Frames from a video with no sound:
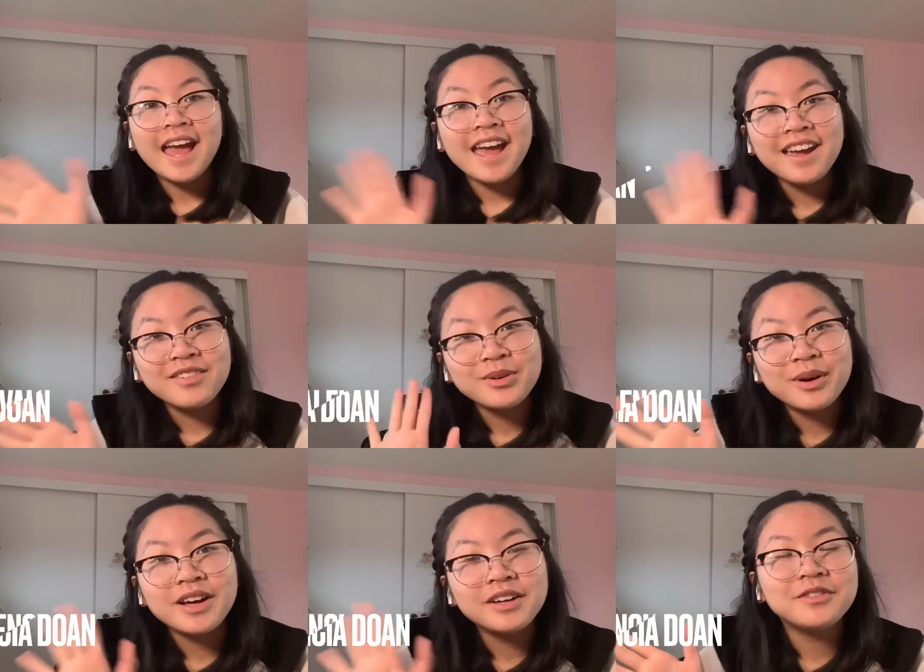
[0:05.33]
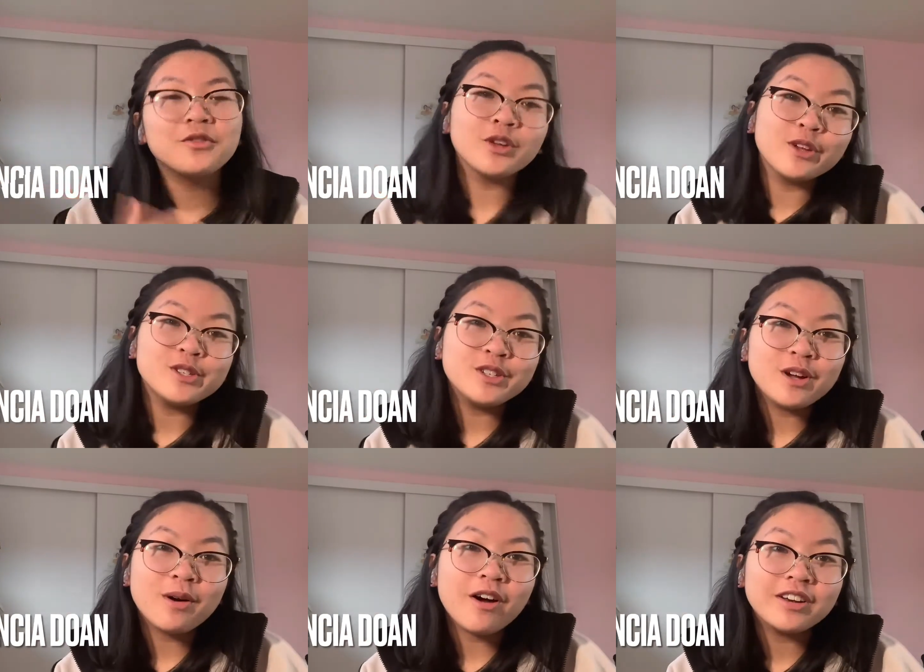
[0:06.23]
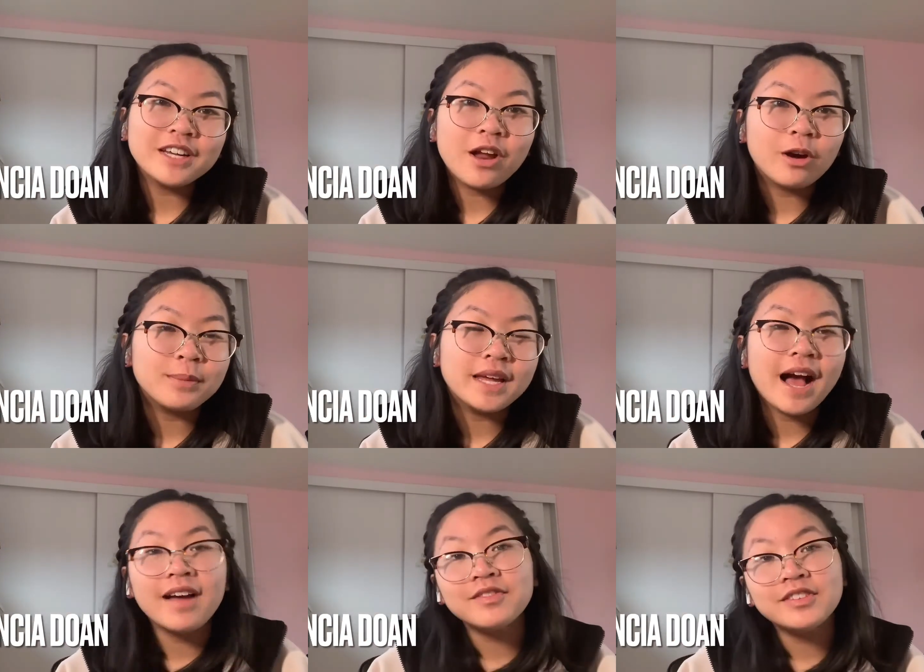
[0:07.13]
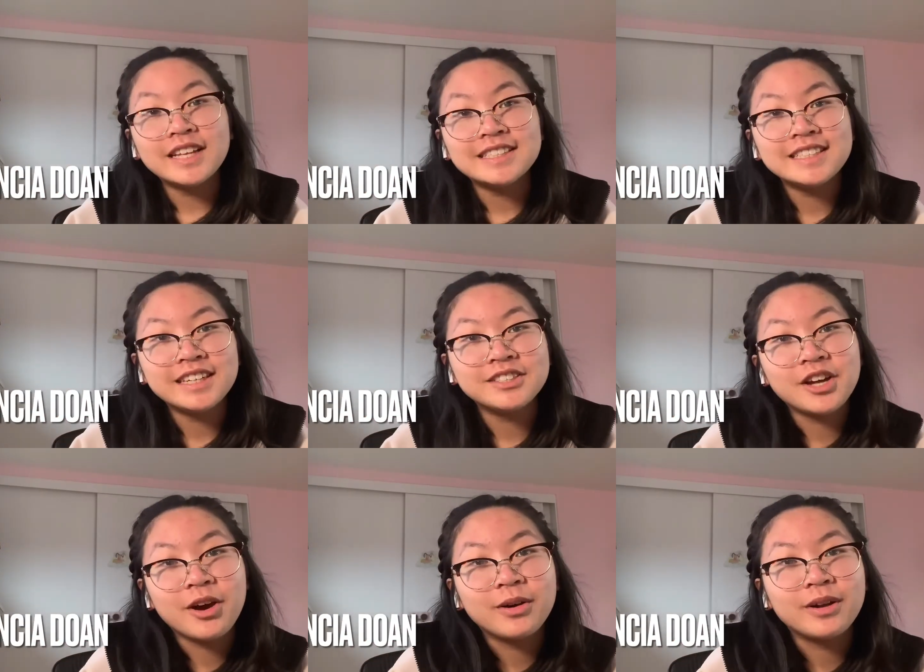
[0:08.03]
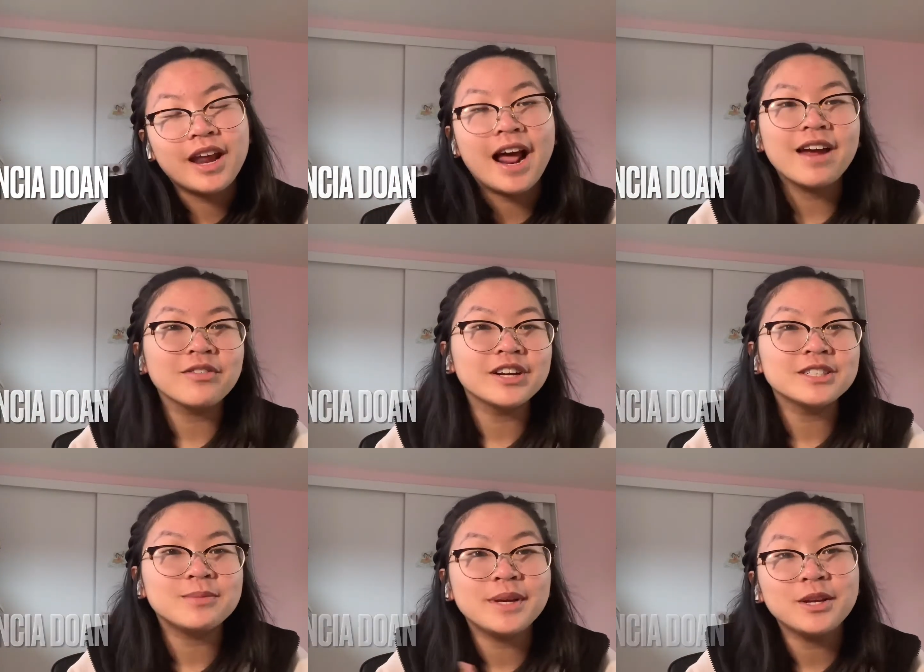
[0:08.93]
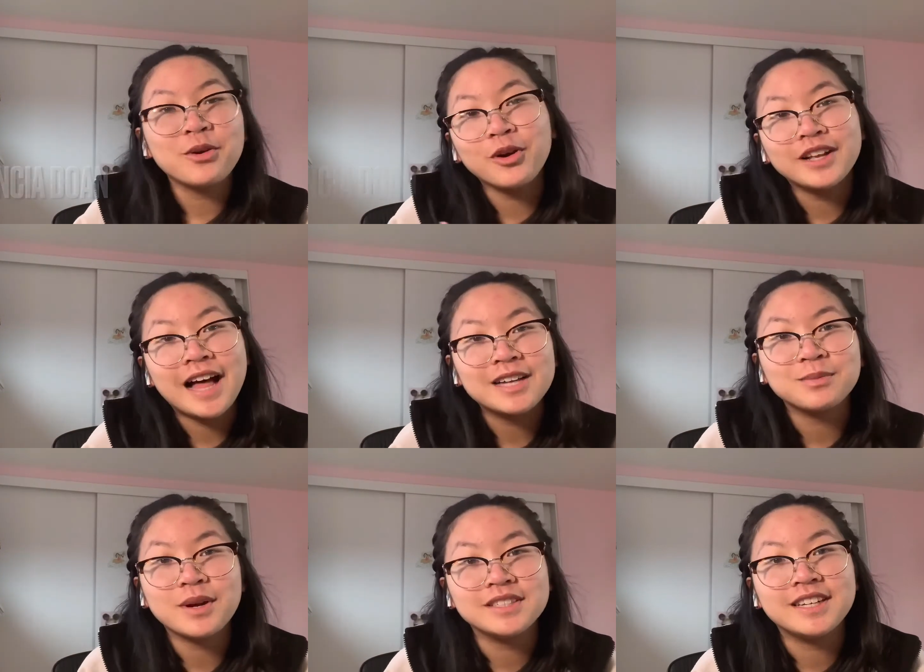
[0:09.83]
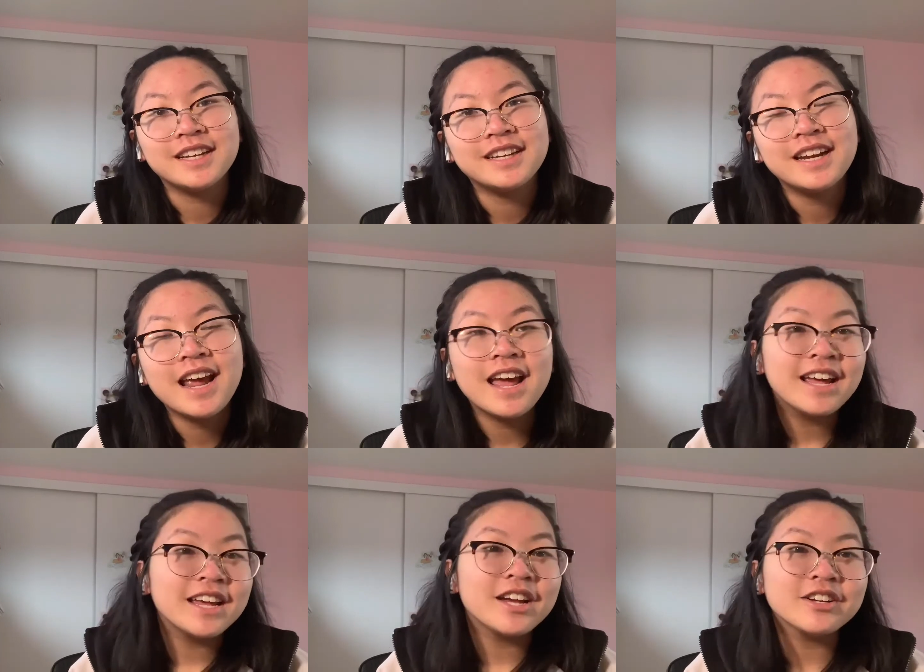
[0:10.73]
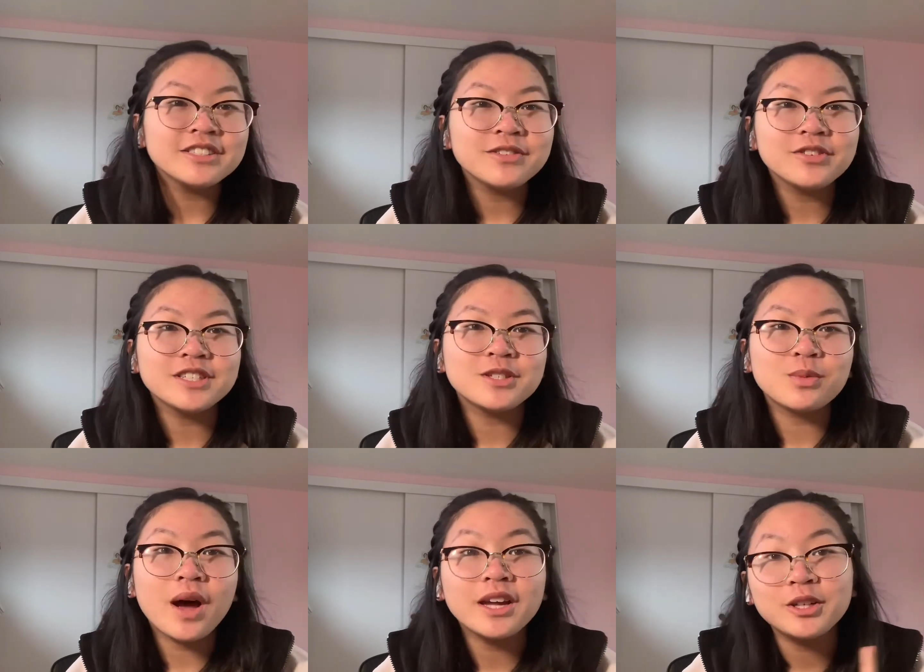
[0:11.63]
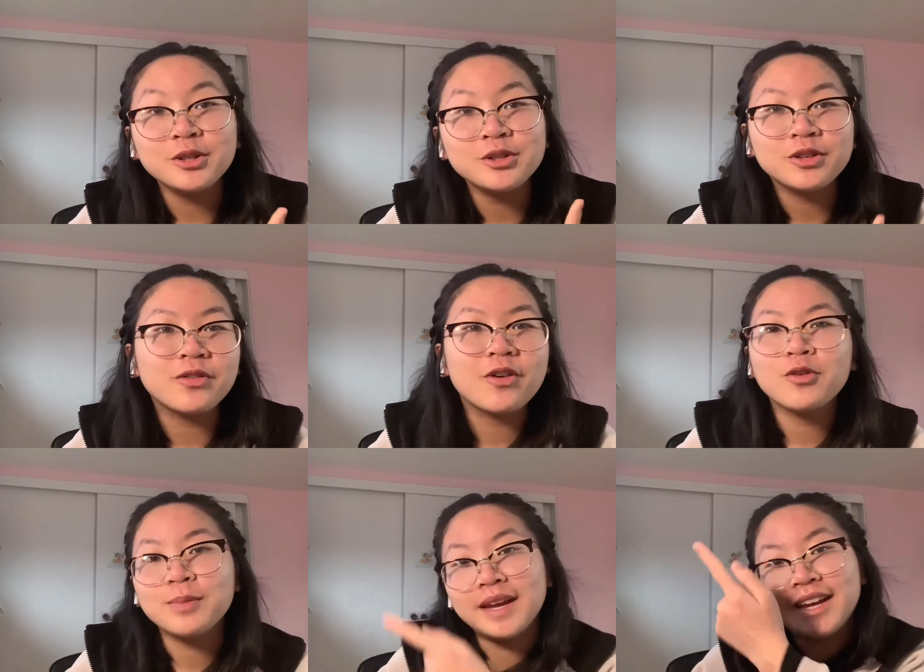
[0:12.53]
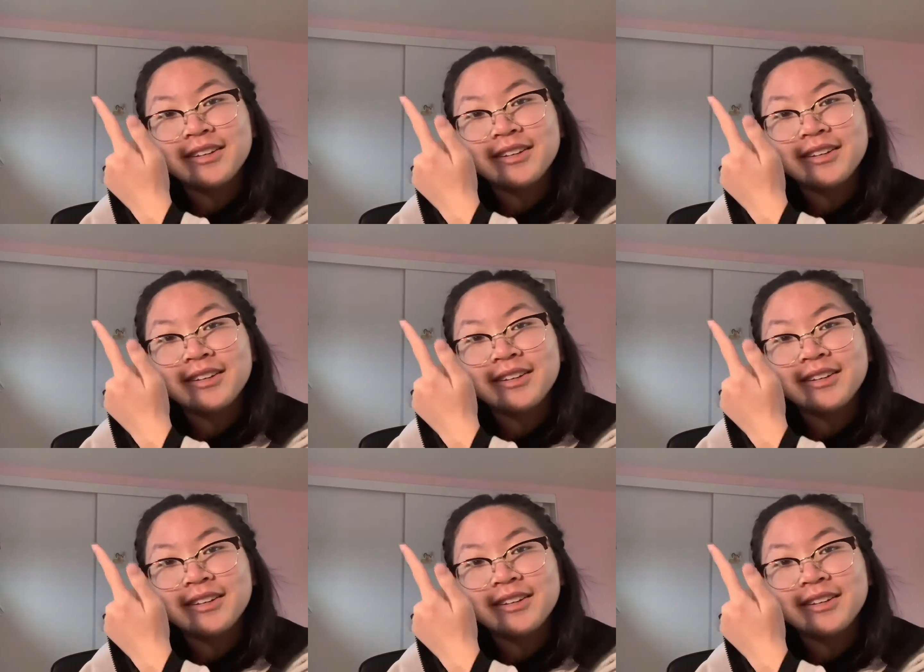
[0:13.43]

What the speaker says: Hey everyone! For those who don't already know me, I'm Valencia Doan, and I'm running to be your class president. Here are some reasons why you should vote for me.